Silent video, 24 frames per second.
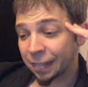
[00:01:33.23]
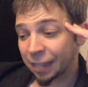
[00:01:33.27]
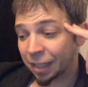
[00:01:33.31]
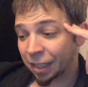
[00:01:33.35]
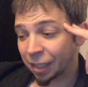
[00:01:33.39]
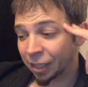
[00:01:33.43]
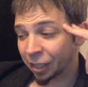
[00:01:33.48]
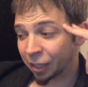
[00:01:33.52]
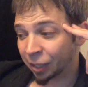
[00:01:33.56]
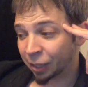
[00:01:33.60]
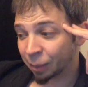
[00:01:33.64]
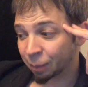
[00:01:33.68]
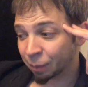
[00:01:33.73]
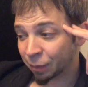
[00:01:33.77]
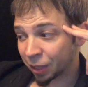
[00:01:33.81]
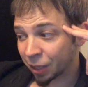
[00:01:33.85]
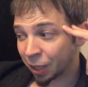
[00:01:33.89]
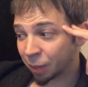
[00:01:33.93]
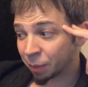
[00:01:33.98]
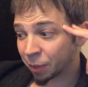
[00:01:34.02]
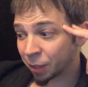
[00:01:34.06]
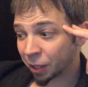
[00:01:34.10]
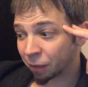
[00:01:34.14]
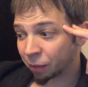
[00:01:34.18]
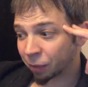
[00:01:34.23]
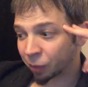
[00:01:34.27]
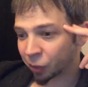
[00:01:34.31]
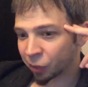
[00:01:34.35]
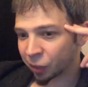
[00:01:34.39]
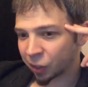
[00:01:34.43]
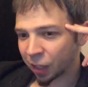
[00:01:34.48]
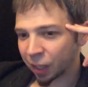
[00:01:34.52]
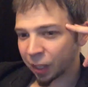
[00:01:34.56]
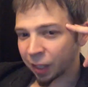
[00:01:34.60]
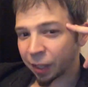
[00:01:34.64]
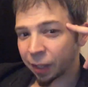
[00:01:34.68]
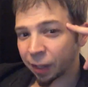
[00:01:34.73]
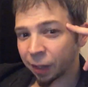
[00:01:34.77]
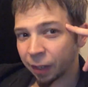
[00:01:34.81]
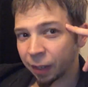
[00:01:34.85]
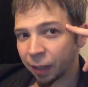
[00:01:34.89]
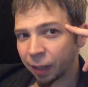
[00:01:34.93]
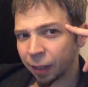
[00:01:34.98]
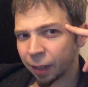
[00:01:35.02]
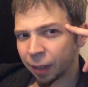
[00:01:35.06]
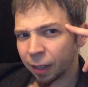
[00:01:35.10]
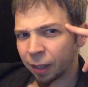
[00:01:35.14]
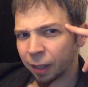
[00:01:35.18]
some stuff looks like
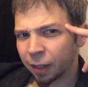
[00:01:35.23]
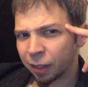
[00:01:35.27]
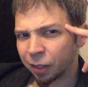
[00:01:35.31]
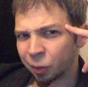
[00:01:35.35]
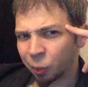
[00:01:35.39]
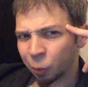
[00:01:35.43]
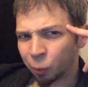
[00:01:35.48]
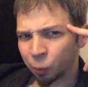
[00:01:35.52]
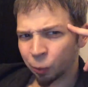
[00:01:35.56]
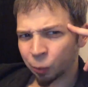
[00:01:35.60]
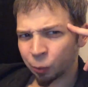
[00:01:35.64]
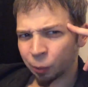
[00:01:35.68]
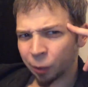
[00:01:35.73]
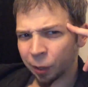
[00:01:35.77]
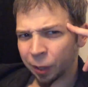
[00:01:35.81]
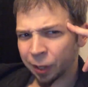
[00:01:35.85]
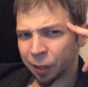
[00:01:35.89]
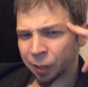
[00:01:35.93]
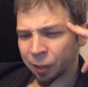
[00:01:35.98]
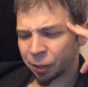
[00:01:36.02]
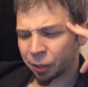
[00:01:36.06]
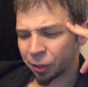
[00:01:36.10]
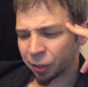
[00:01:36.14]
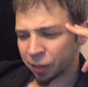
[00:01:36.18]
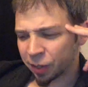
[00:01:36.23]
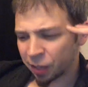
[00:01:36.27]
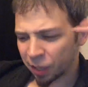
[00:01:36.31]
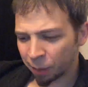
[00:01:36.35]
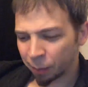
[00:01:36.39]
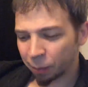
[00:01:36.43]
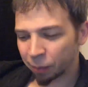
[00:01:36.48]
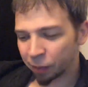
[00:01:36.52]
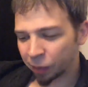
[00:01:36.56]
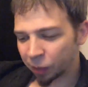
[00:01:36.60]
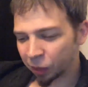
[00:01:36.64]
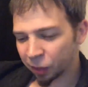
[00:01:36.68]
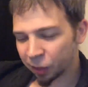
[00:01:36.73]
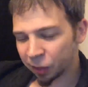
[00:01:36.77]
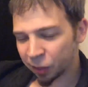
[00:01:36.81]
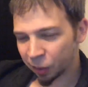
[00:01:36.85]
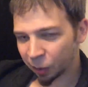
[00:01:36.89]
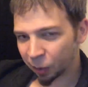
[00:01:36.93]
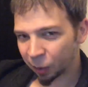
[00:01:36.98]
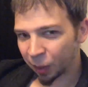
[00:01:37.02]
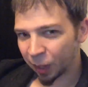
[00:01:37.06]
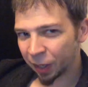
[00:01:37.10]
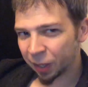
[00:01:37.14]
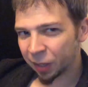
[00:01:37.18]
total trash, and some of it
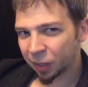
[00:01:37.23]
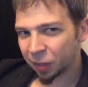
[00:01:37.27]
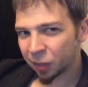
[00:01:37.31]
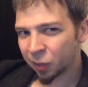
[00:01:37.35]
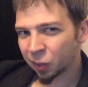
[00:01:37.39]
looks all right.